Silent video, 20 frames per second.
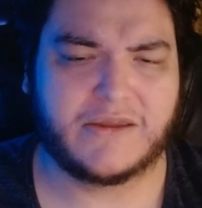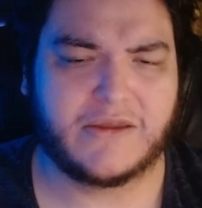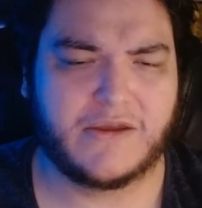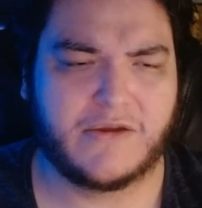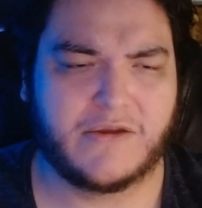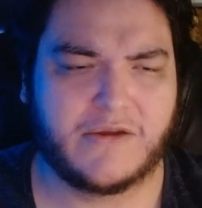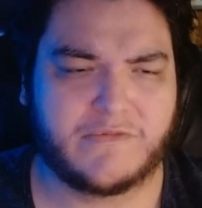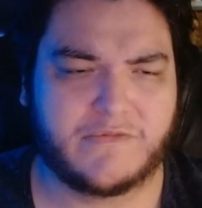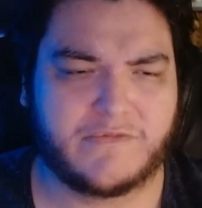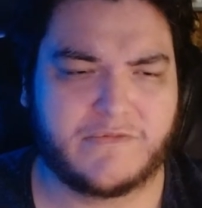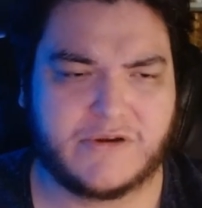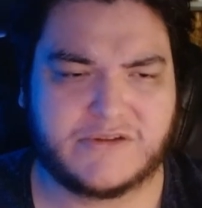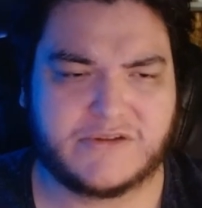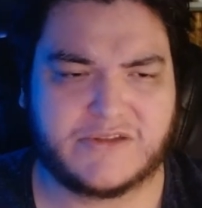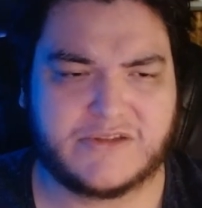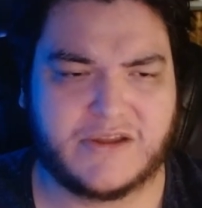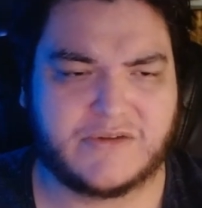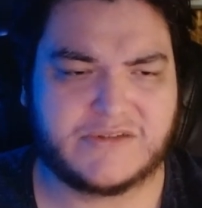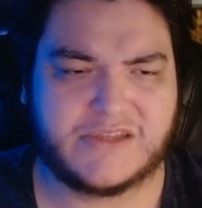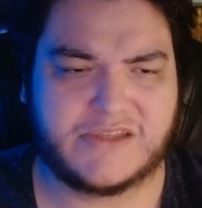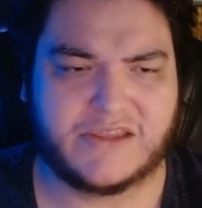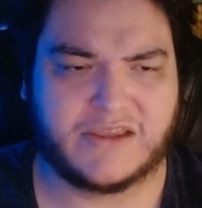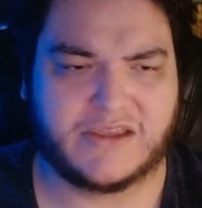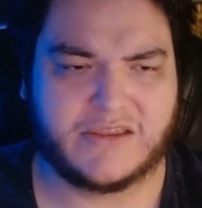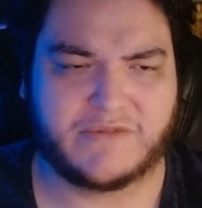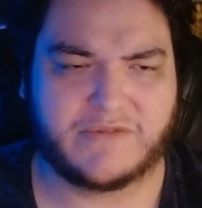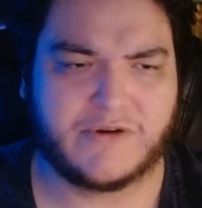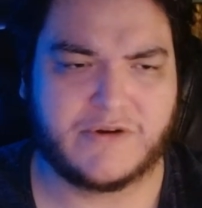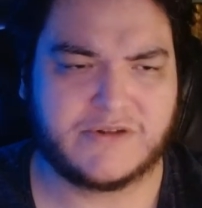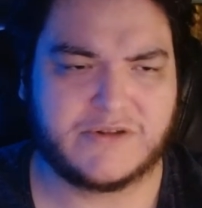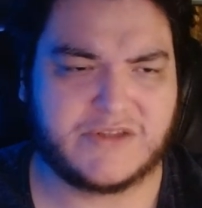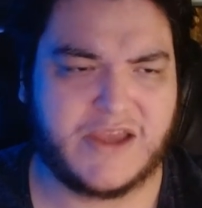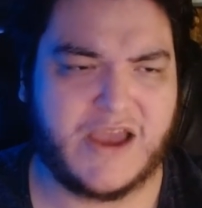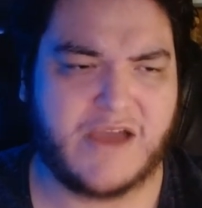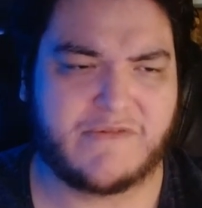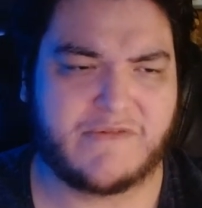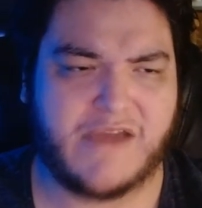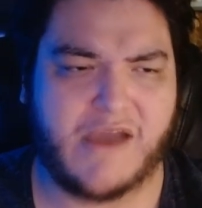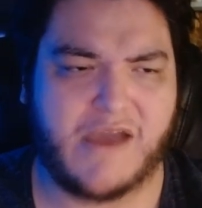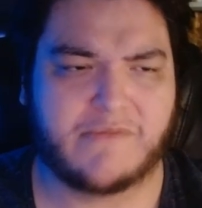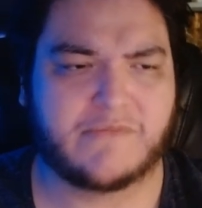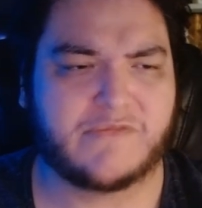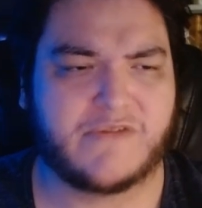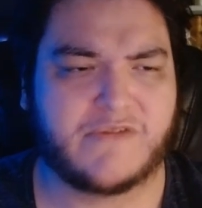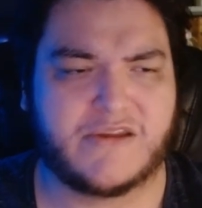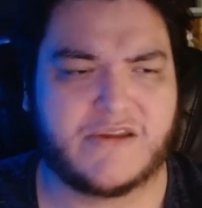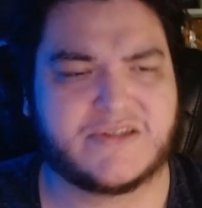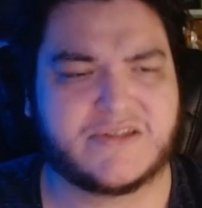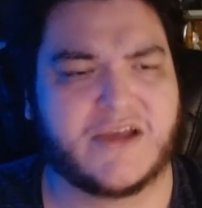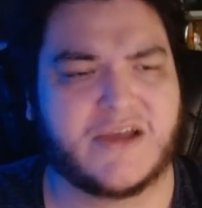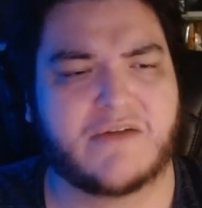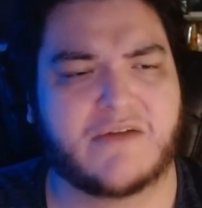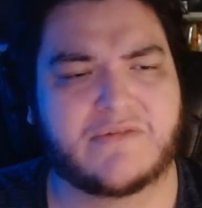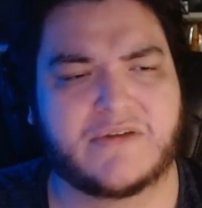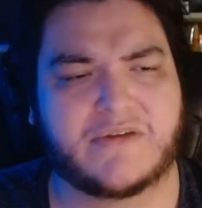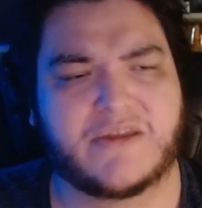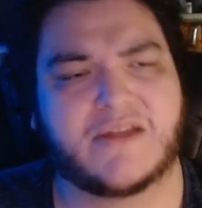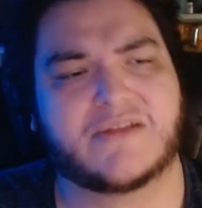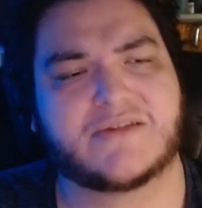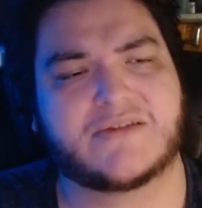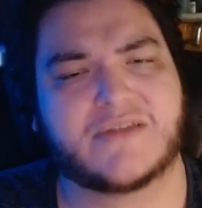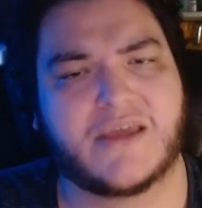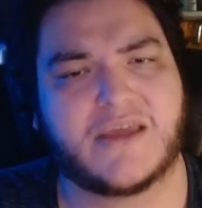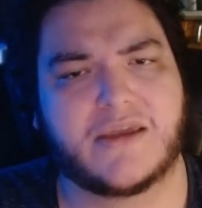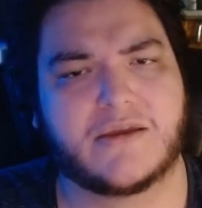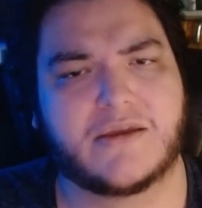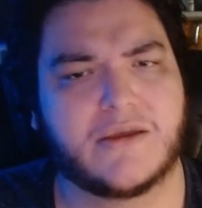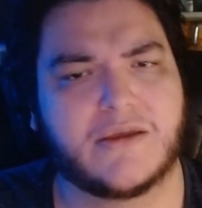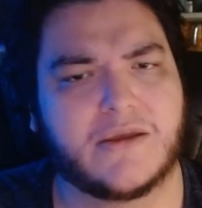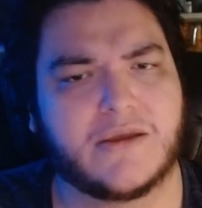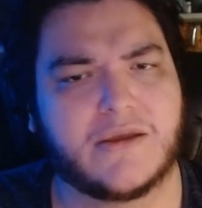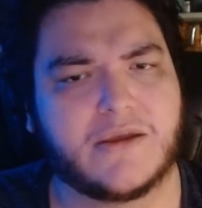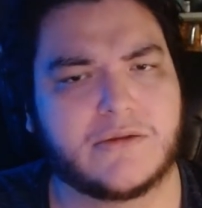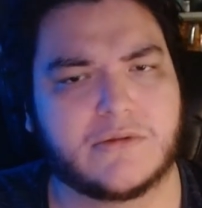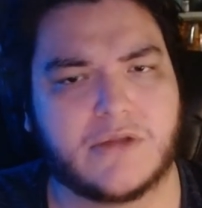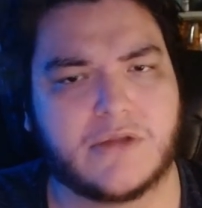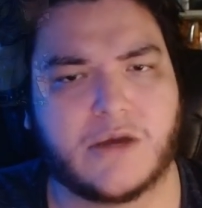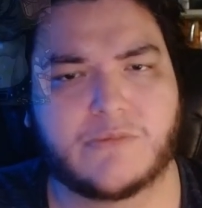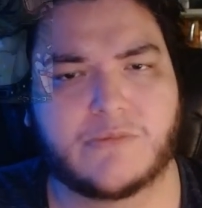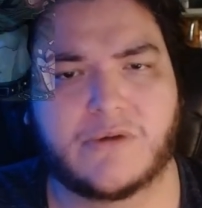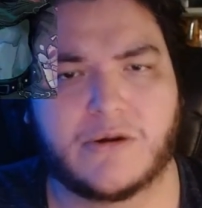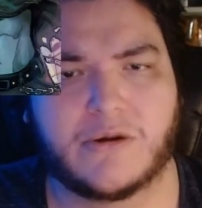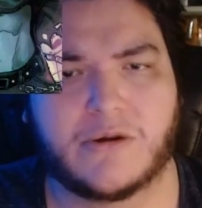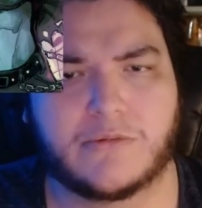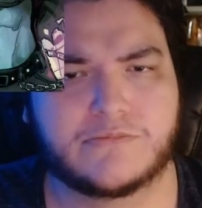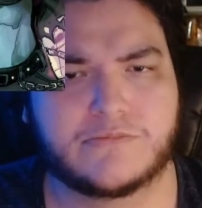first. I would say like the first half, have him face off against like Lobo.